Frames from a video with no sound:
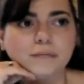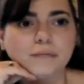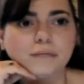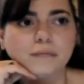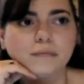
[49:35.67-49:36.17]

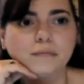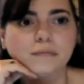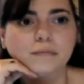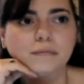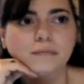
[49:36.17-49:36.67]

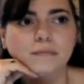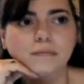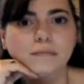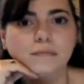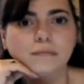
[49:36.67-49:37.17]

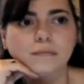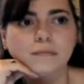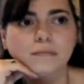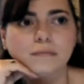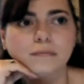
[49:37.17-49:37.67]

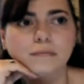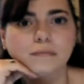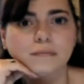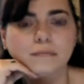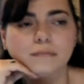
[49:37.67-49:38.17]
(not speaking)